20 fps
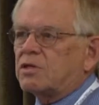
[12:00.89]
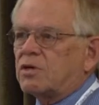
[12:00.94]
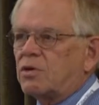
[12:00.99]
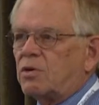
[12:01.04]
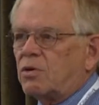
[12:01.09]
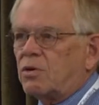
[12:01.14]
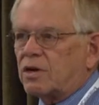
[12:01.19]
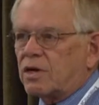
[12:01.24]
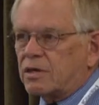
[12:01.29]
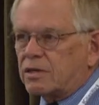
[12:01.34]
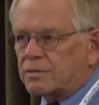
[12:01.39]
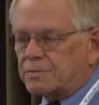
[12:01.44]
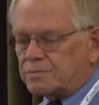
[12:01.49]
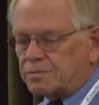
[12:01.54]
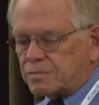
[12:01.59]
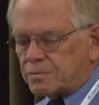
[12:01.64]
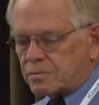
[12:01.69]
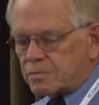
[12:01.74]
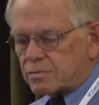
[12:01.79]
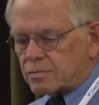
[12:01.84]
to court.
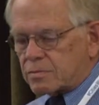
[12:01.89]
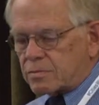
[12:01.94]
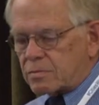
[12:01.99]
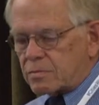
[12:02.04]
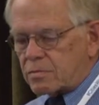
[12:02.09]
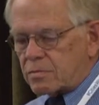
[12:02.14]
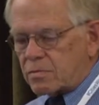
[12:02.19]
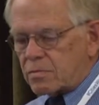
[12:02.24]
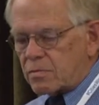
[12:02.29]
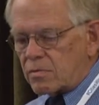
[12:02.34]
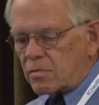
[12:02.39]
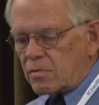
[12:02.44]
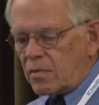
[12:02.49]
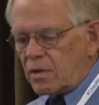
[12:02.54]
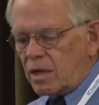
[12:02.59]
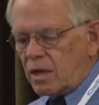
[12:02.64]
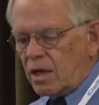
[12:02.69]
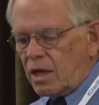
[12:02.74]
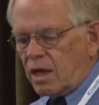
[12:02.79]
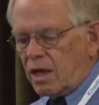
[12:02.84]

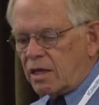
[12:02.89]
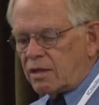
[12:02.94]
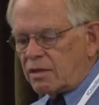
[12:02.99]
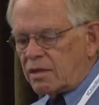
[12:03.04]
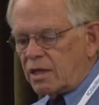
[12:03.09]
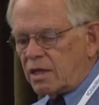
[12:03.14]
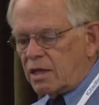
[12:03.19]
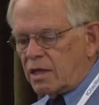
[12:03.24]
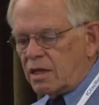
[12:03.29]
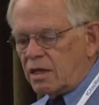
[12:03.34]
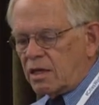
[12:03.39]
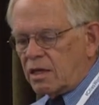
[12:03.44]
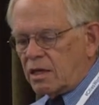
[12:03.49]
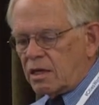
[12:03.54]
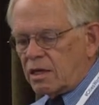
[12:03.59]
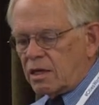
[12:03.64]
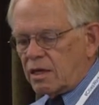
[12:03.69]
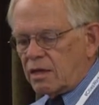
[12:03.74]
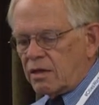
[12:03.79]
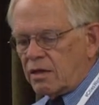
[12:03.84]
And
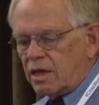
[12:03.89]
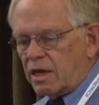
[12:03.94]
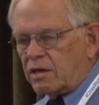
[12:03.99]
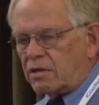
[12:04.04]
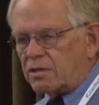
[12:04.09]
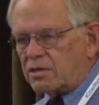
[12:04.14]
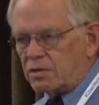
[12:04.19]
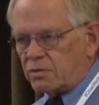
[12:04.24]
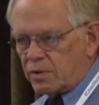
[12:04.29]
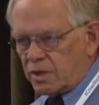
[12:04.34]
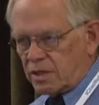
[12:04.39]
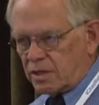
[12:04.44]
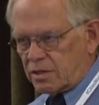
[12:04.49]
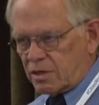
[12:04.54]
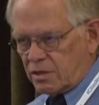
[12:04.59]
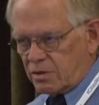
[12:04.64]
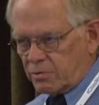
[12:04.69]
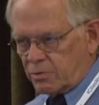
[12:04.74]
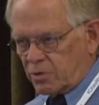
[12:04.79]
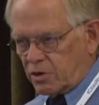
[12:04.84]
they also went
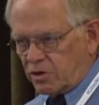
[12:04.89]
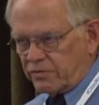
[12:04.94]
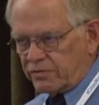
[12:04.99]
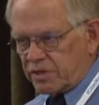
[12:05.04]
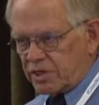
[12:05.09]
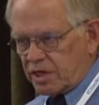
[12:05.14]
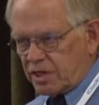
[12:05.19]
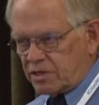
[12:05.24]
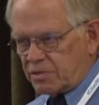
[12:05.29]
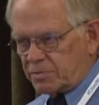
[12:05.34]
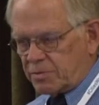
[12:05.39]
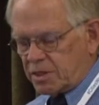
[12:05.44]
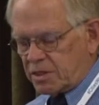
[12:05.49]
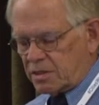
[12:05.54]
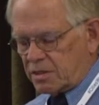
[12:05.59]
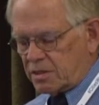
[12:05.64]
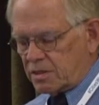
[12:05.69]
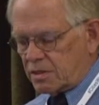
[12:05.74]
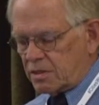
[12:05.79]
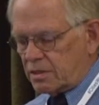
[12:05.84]
to the Board of
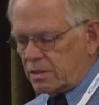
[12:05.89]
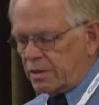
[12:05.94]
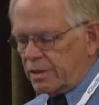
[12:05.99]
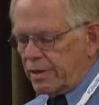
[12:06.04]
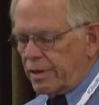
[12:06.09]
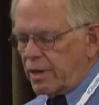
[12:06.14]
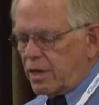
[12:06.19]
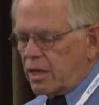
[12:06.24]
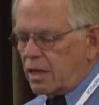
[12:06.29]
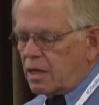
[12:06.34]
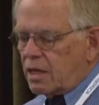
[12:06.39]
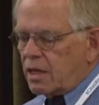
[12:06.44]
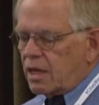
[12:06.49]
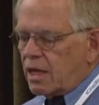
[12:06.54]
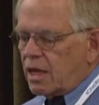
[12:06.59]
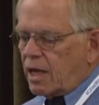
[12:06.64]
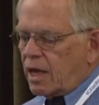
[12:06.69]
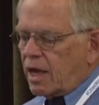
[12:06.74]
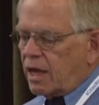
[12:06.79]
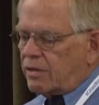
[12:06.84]
Adjustments.
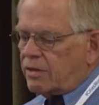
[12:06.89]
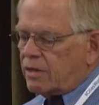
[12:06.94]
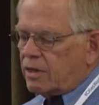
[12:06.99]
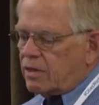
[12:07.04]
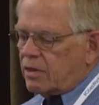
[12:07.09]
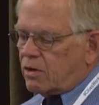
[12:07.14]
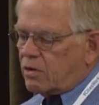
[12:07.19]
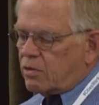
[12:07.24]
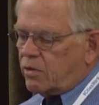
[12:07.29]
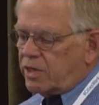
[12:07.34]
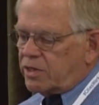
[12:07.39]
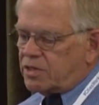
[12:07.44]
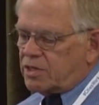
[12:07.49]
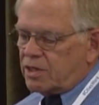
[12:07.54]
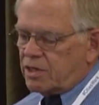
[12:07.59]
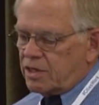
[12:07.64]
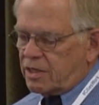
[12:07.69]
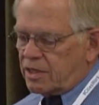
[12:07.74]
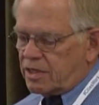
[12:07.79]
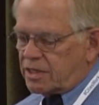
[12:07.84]
And the
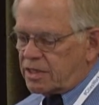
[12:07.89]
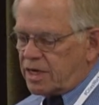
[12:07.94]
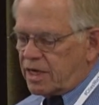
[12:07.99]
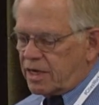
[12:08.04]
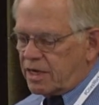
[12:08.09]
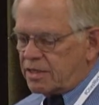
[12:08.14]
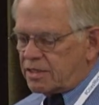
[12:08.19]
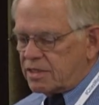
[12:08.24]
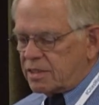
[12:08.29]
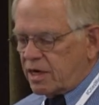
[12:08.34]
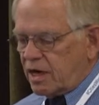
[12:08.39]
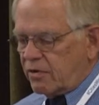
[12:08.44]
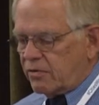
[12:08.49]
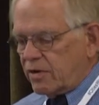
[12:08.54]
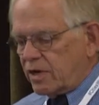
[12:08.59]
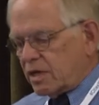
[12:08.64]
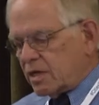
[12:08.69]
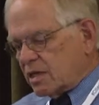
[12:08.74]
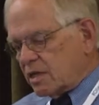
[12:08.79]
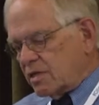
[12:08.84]
question in this case,
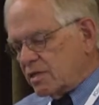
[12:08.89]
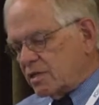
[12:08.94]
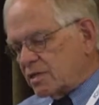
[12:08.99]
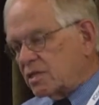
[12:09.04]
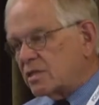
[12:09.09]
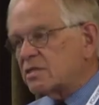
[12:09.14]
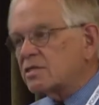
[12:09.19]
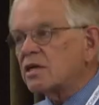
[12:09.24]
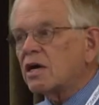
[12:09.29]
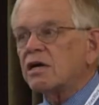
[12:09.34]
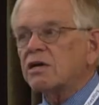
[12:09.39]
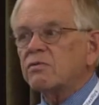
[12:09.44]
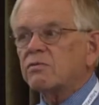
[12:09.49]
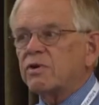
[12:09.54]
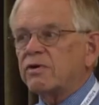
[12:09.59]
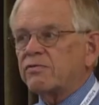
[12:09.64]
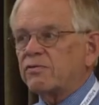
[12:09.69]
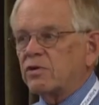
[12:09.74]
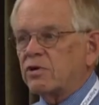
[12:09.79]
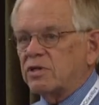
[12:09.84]
ironically, this is not a
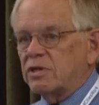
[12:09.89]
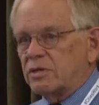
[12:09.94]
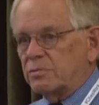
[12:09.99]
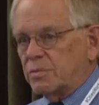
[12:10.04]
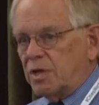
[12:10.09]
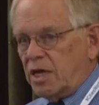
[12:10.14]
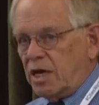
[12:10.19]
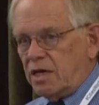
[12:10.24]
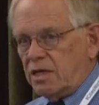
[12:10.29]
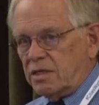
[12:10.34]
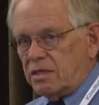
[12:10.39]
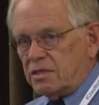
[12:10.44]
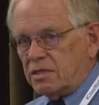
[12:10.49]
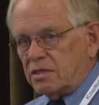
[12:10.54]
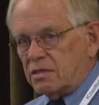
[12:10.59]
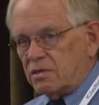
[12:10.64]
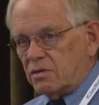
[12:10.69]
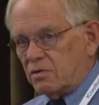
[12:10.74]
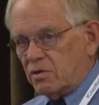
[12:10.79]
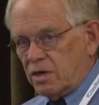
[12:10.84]
referendum
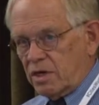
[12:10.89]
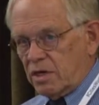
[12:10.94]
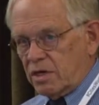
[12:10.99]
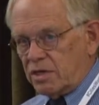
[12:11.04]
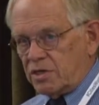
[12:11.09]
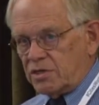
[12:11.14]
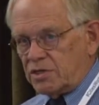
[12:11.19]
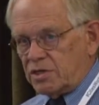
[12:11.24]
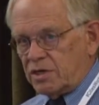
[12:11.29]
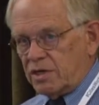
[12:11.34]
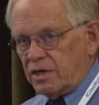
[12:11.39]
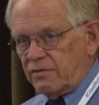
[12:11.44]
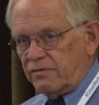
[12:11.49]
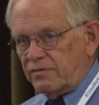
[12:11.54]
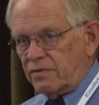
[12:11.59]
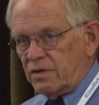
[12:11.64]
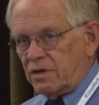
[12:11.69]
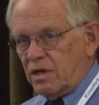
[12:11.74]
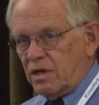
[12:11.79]
case or an initiative,